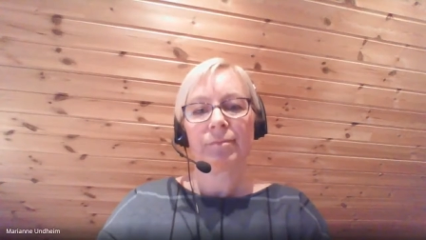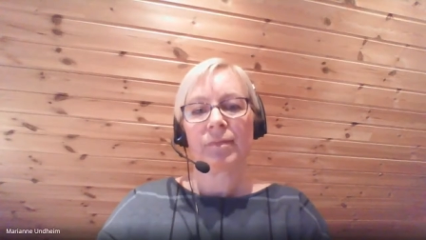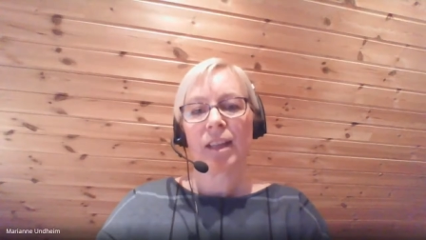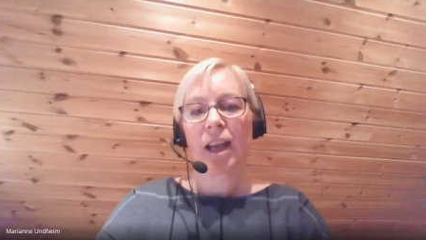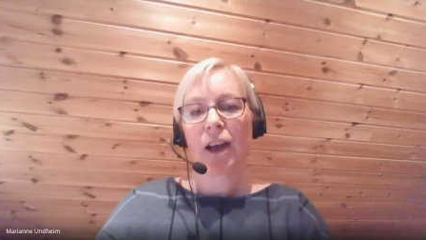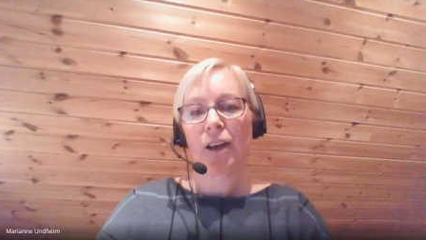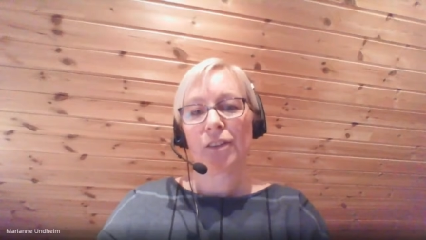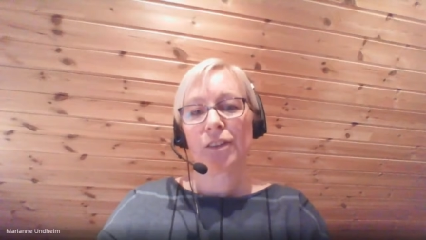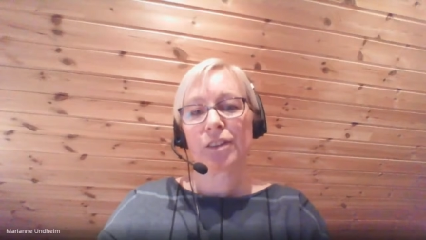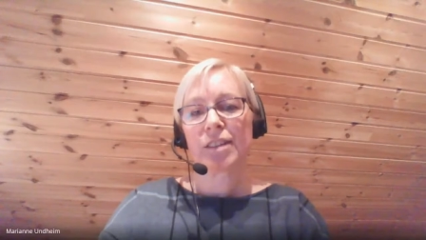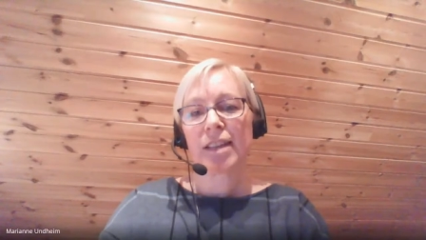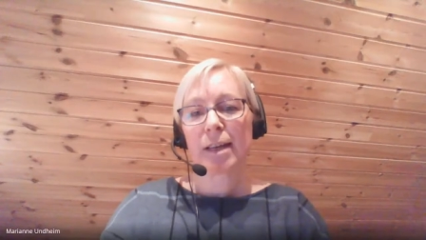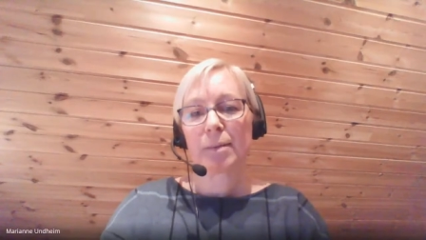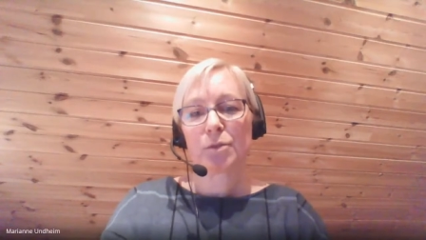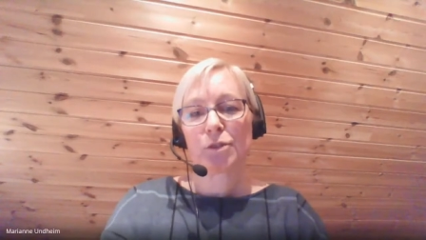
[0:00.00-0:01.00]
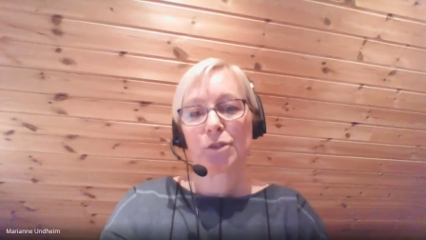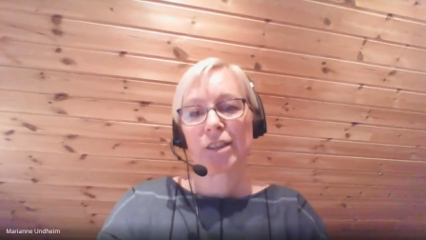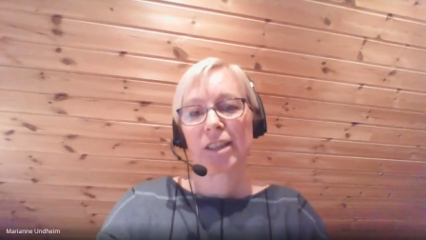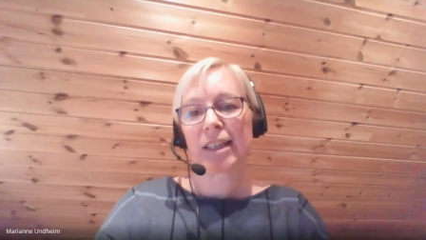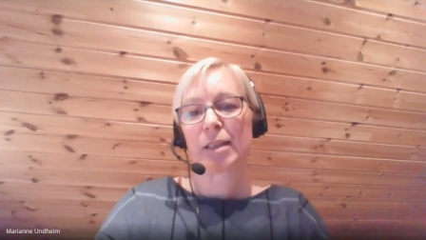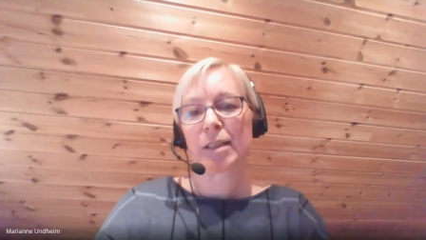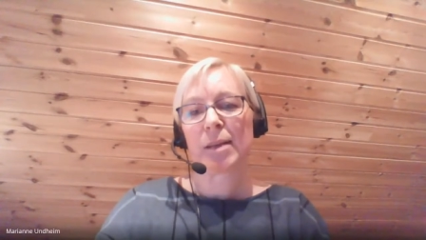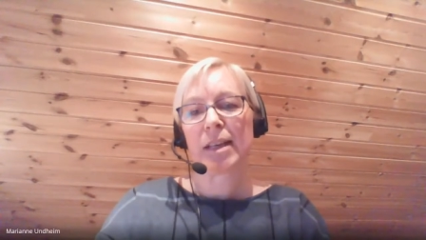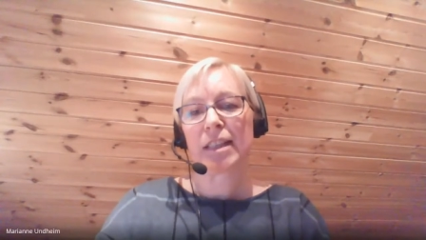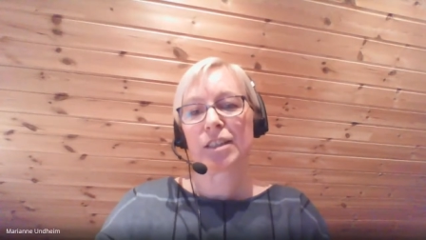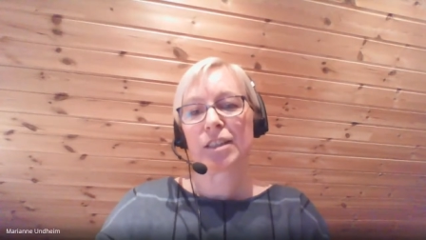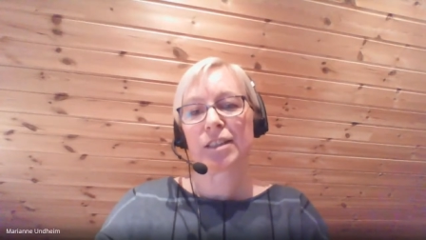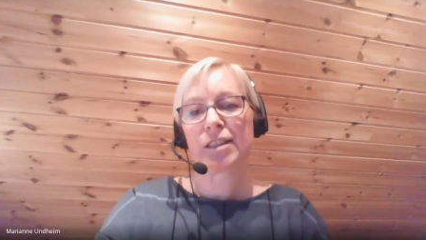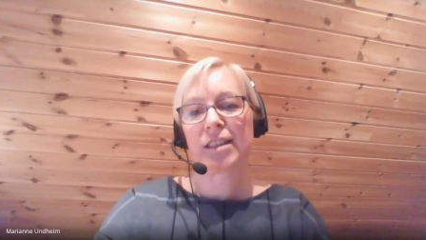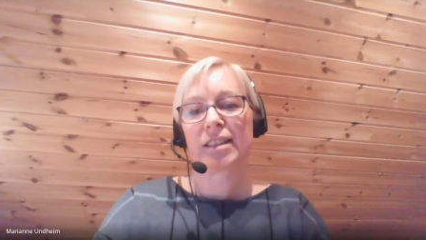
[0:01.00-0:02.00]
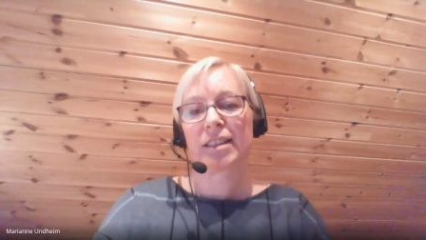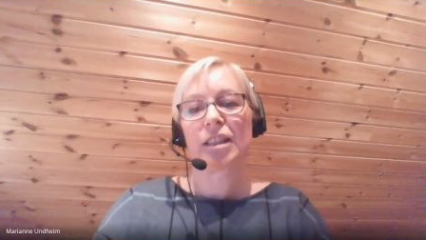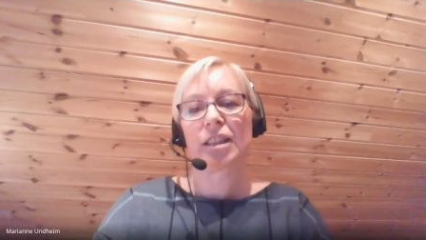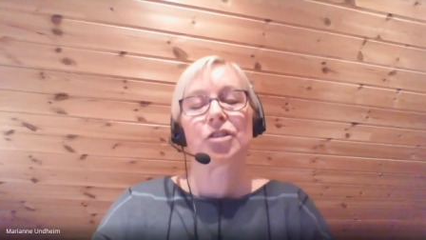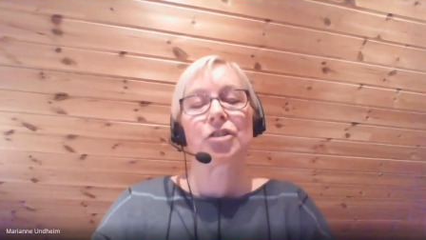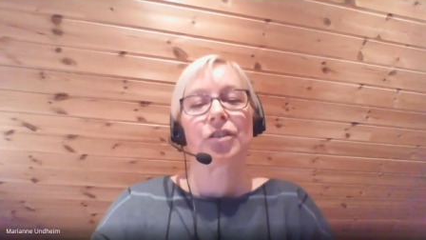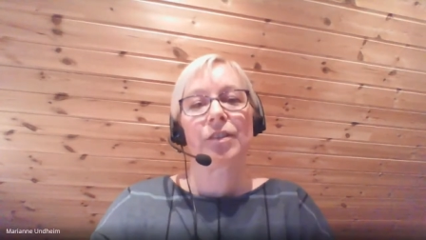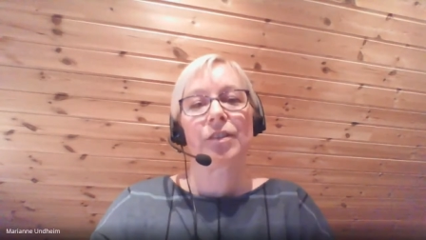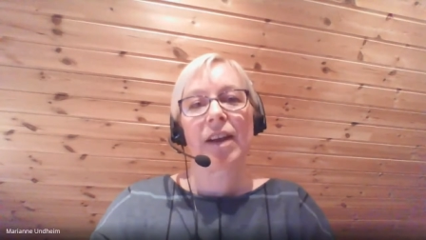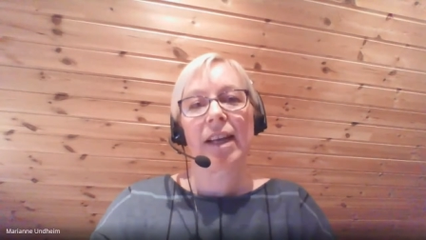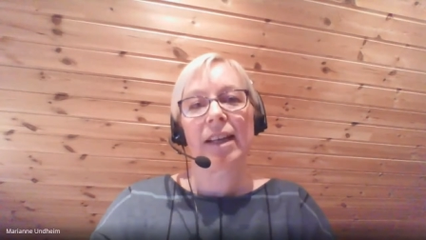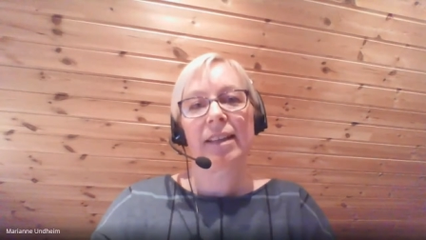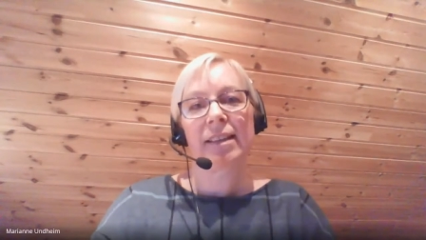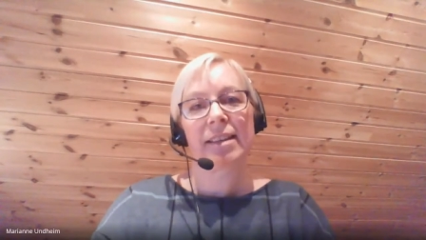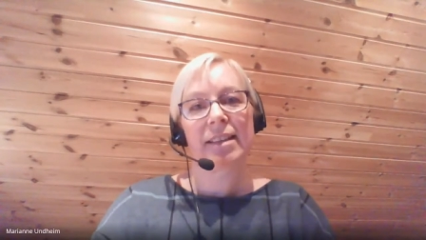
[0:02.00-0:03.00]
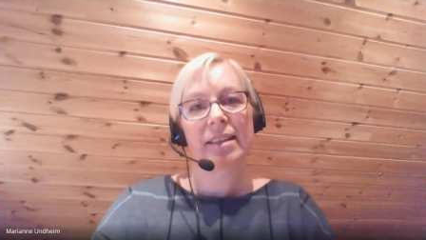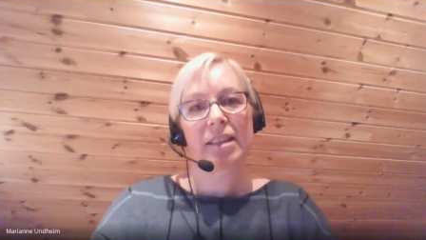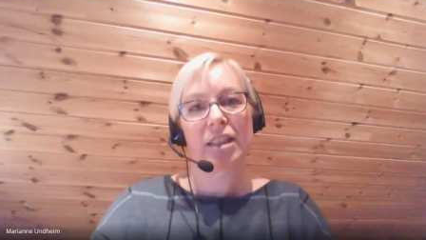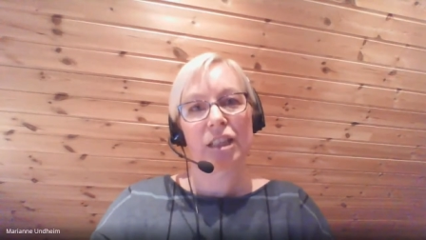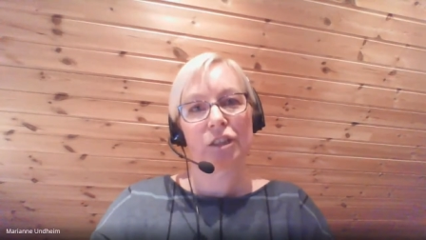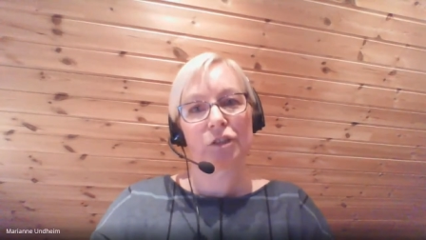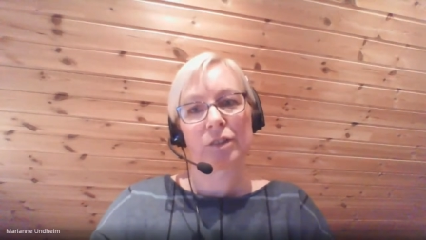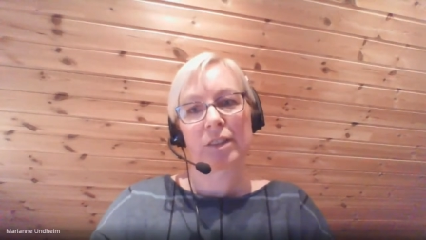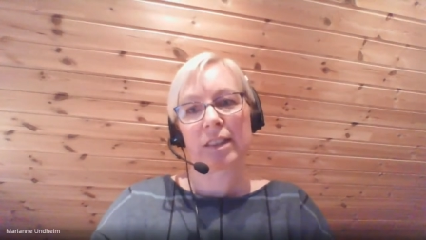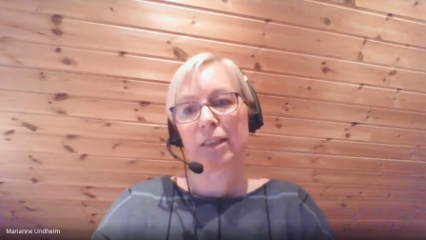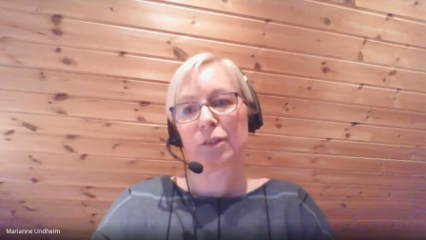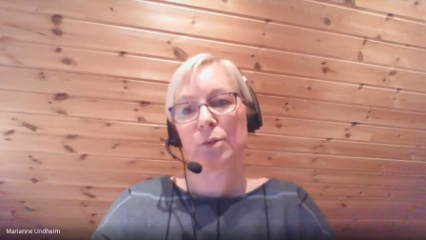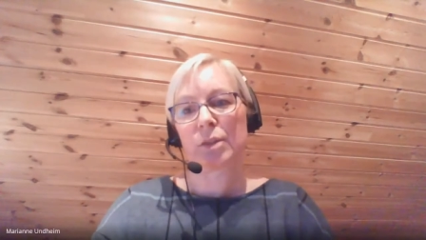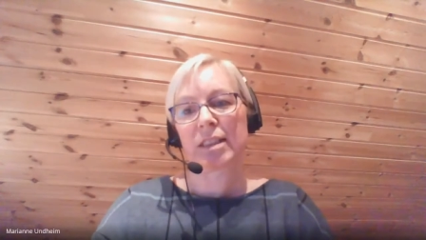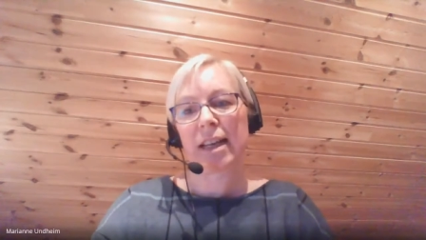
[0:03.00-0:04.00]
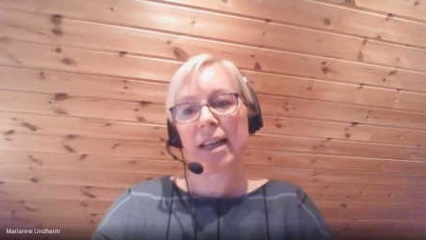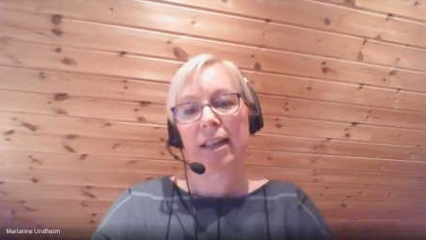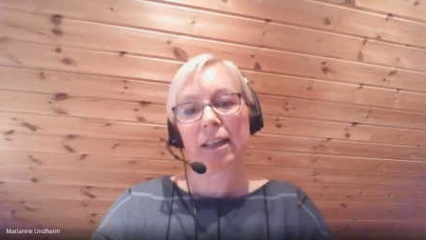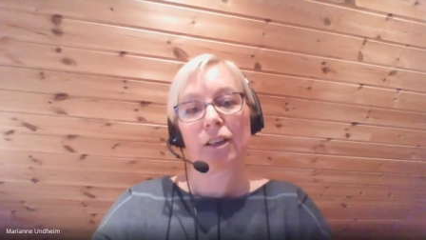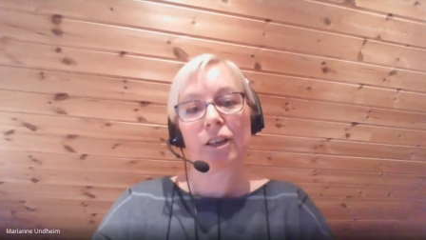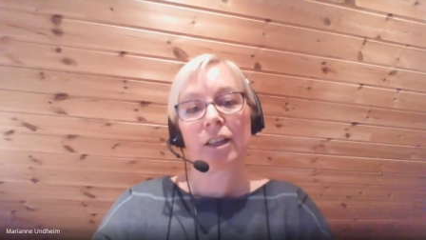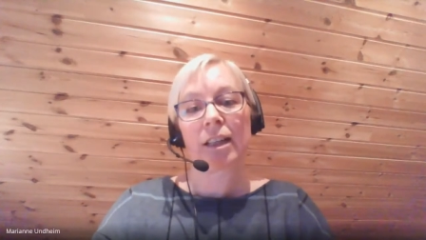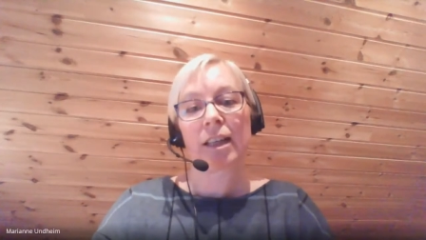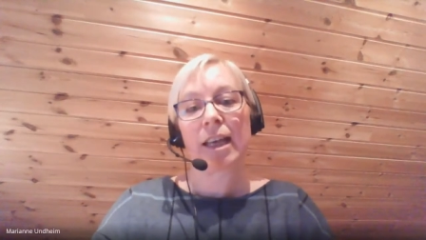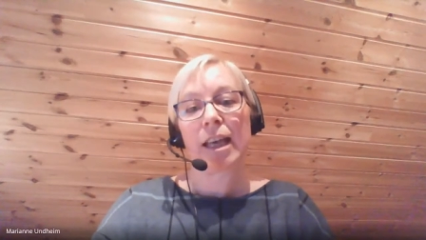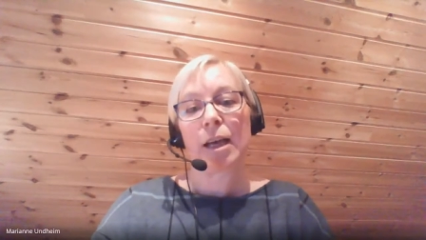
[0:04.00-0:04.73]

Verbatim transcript: Other times during animation, the teacher invited the children into a dialogue